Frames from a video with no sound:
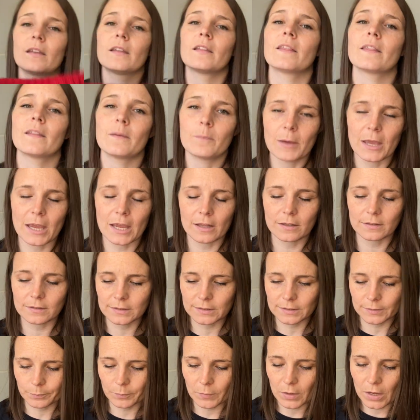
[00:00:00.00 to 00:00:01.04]
the
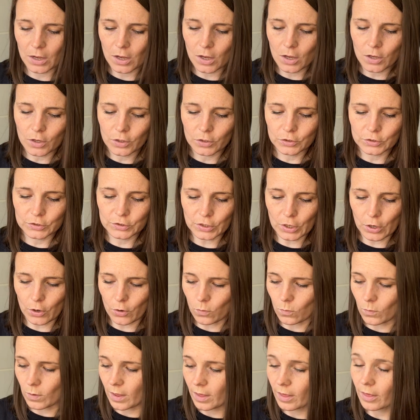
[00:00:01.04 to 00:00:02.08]
pants.
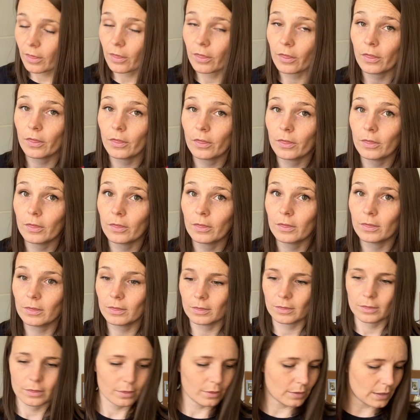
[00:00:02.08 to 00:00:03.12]
So
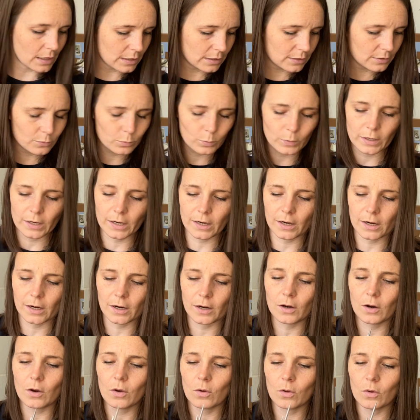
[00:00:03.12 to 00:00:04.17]
that is
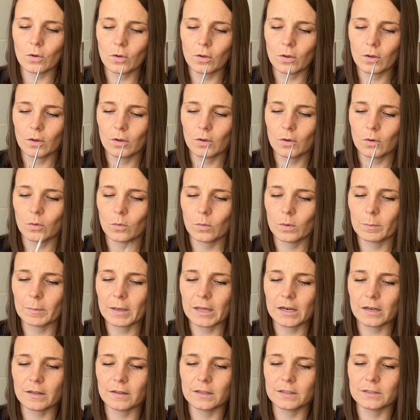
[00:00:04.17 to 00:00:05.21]
where we made
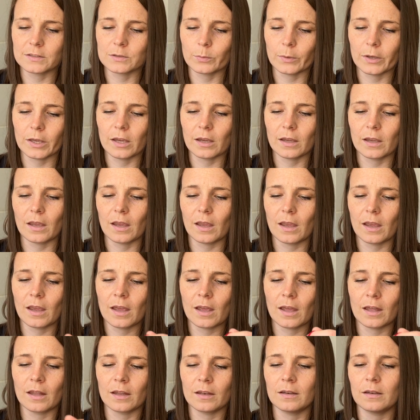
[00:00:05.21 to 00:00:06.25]
it this week,
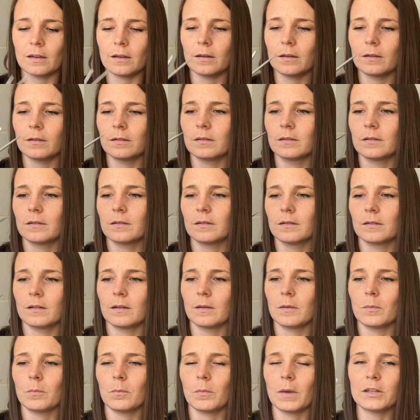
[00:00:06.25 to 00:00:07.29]
and
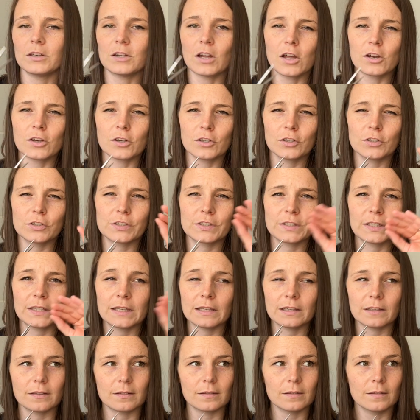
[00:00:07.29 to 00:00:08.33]
my daughter's
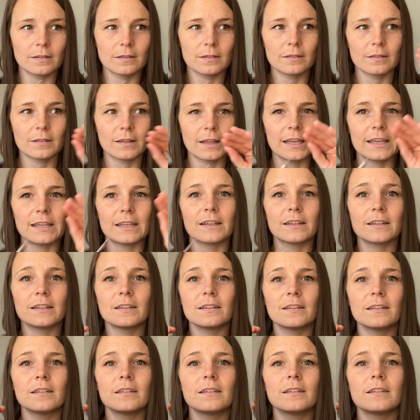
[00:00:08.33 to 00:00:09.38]
like
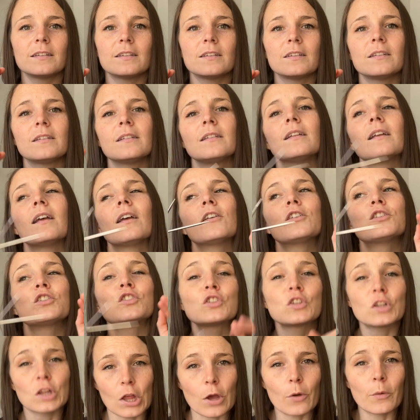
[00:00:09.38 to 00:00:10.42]

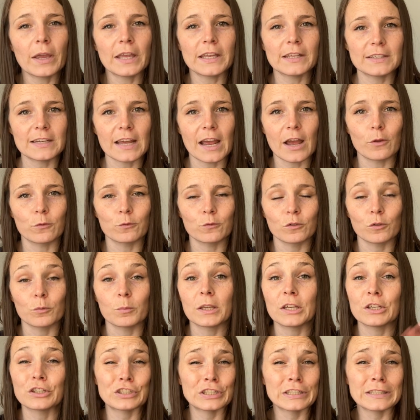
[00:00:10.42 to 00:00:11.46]
slowing down for
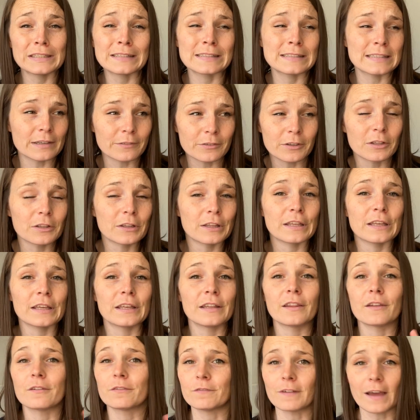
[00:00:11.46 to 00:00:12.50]
me. She is definitely
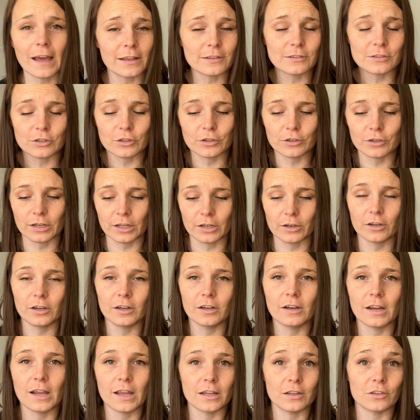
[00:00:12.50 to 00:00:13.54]
the faster knitter,
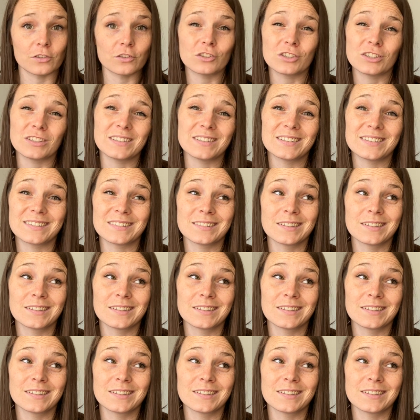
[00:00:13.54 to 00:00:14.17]
and she's